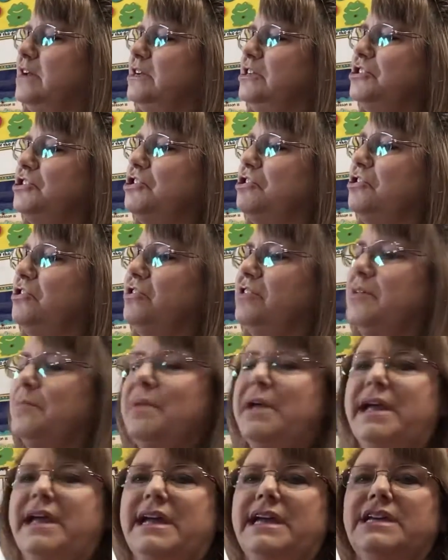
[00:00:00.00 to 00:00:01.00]
Turn the
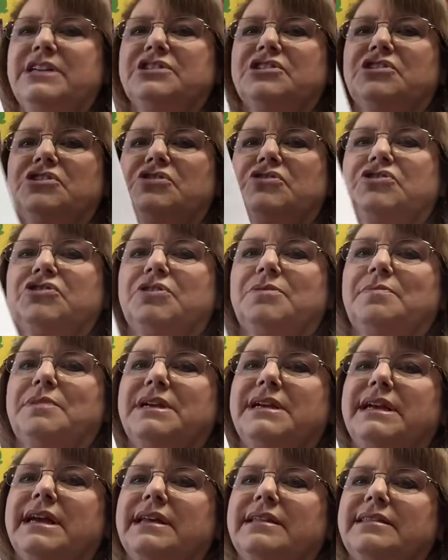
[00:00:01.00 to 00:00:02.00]
page and you should
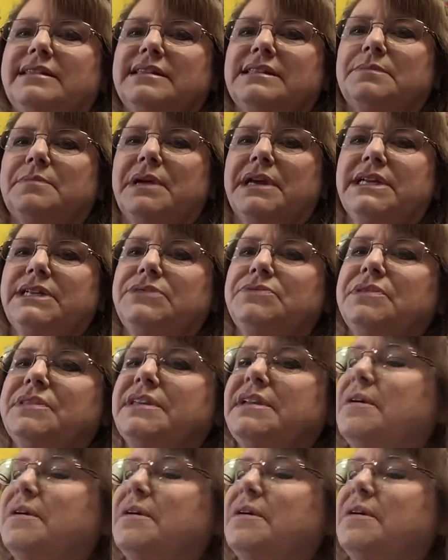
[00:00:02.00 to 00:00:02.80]
be at this page with the